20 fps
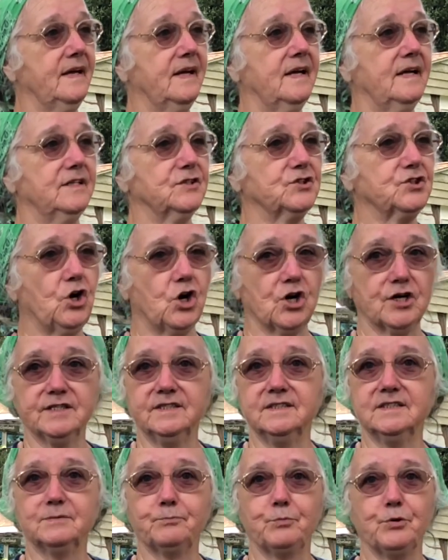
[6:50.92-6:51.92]
His garden
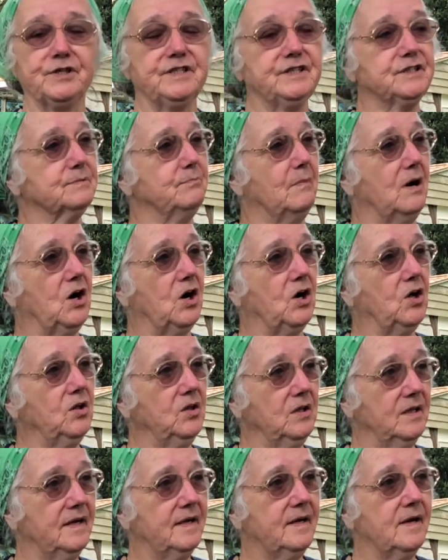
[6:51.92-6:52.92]
is pretty small,
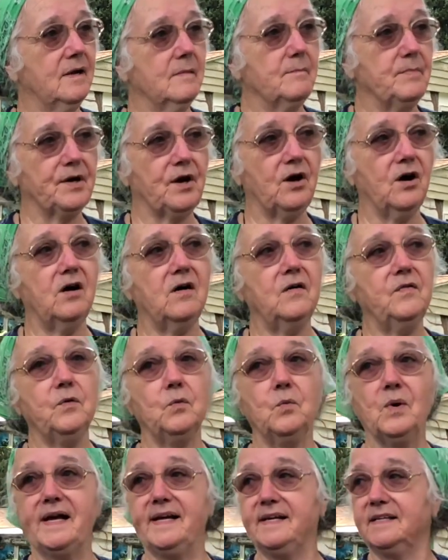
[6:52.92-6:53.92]
but all the
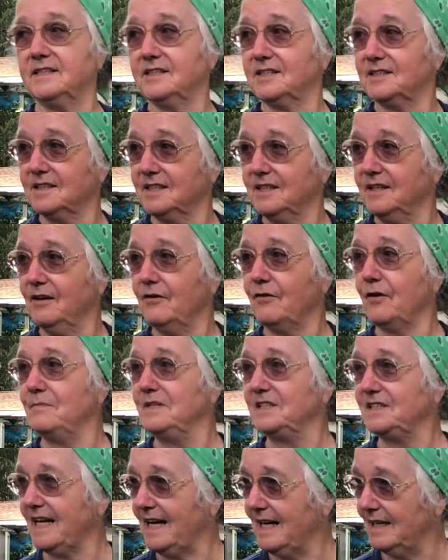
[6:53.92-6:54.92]
waste from
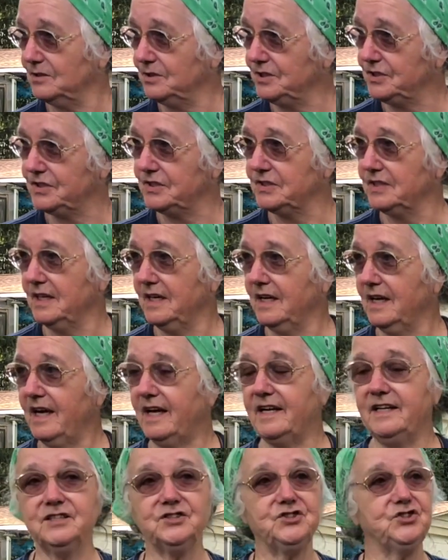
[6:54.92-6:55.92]
his house
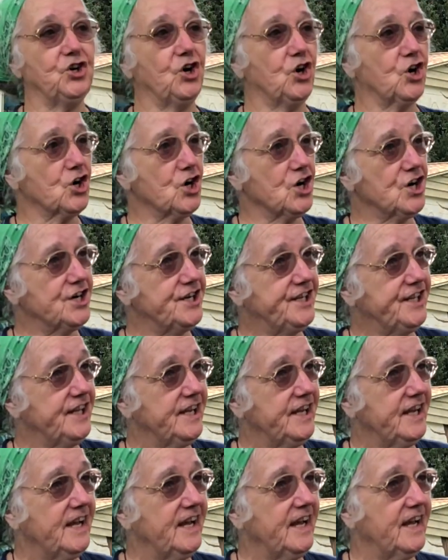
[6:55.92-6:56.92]
and his yard,
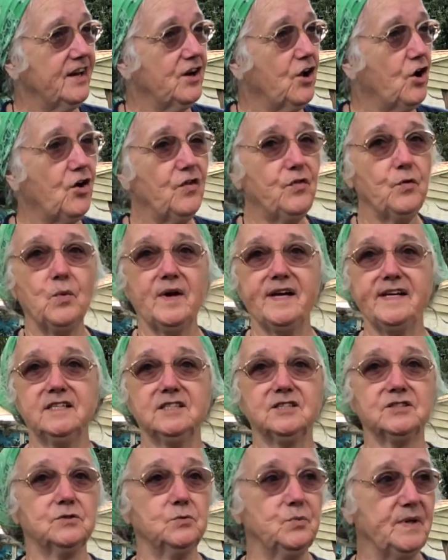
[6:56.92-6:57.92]
and all the
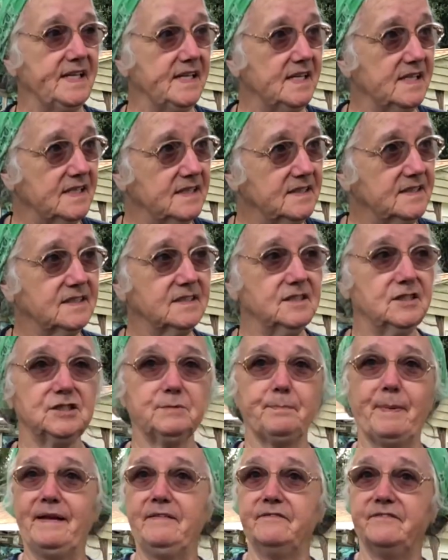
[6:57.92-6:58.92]
waste, the weeds and the
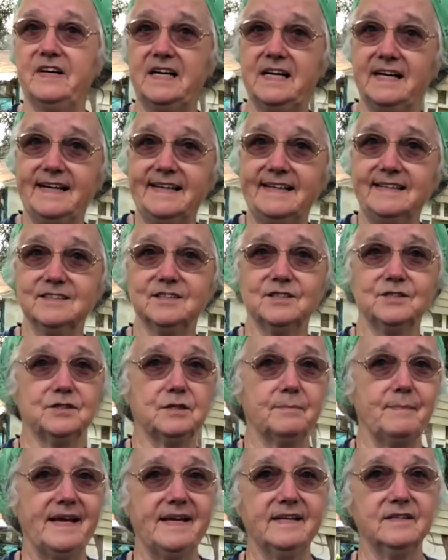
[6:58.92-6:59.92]
spent vines, the
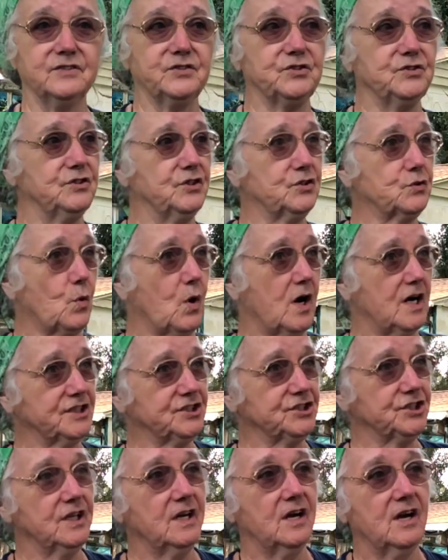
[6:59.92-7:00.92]
tomatoes and the
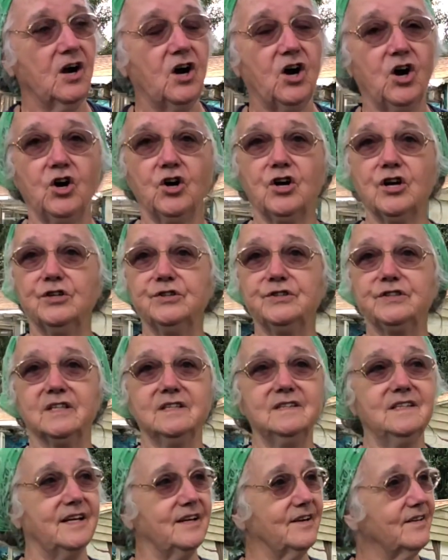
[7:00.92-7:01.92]
squash, all goes
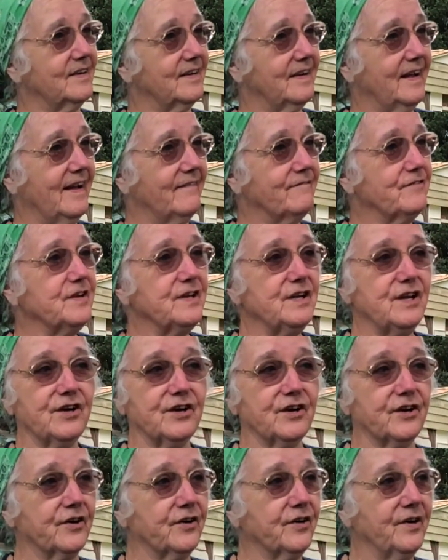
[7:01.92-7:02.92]
in there every
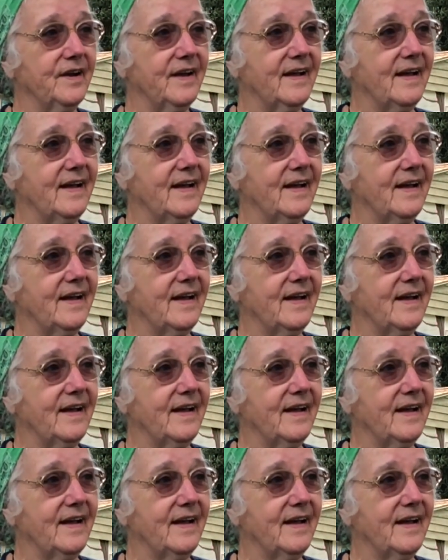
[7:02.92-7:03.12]
year.